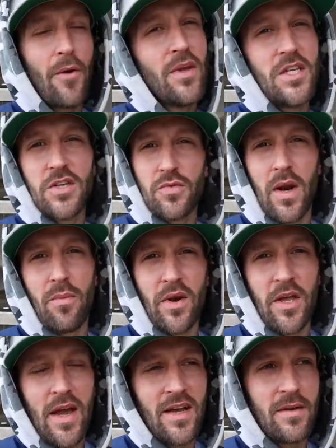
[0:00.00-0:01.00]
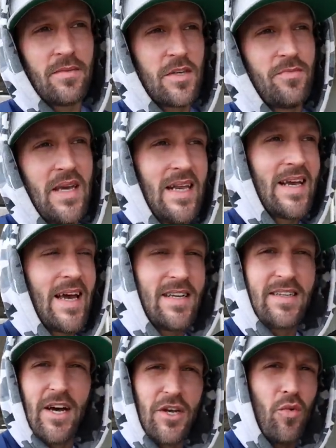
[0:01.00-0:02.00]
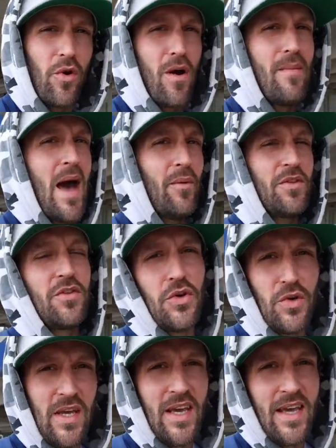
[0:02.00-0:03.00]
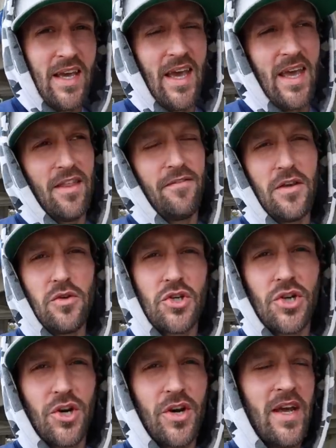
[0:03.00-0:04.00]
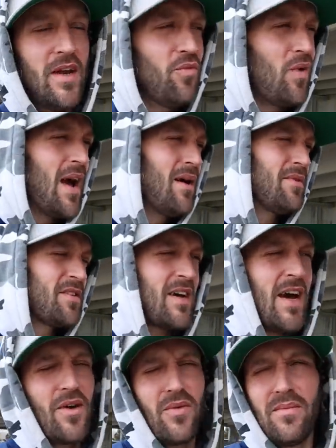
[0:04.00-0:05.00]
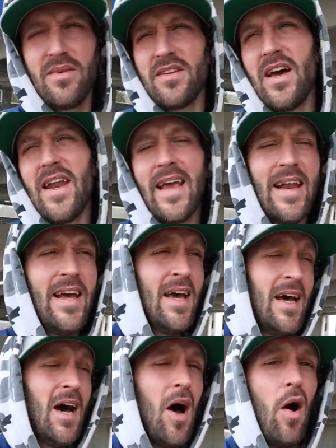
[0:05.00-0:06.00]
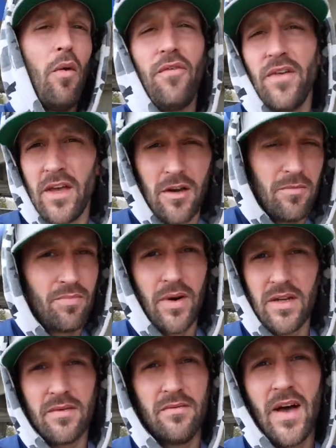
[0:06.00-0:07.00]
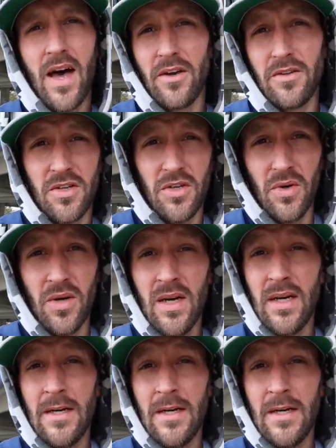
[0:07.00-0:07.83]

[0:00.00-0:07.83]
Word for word: I really just want to bring you guys up to speed and kind of tell you where I'm at with tuning and the future and why I'm deciding what I'm deciding, and hopefully it'll bring some value to you.